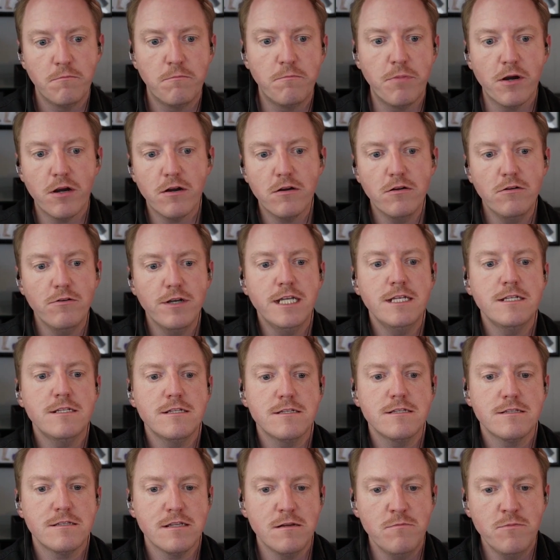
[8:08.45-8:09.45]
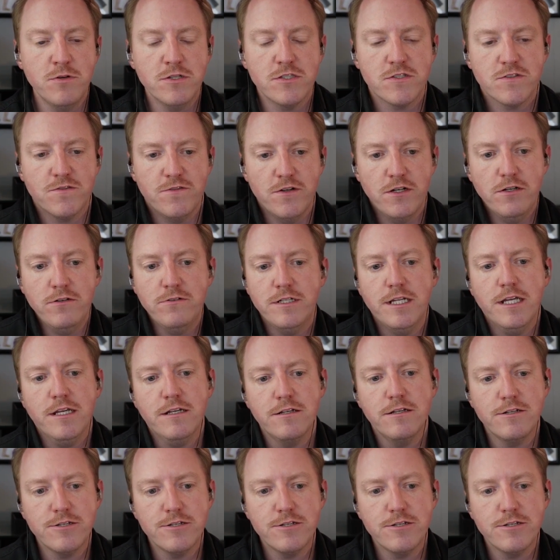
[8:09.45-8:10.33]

burrow into someone's phone and